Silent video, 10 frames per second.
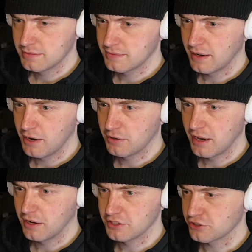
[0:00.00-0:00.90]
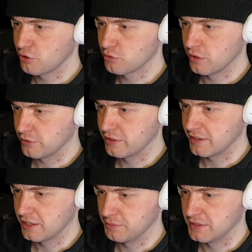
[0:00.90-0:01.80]
How the hell is Goku and Krillin
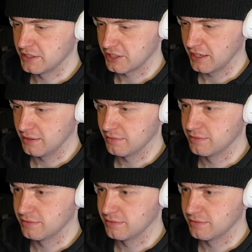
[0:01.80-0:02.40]
gonna beat this guy?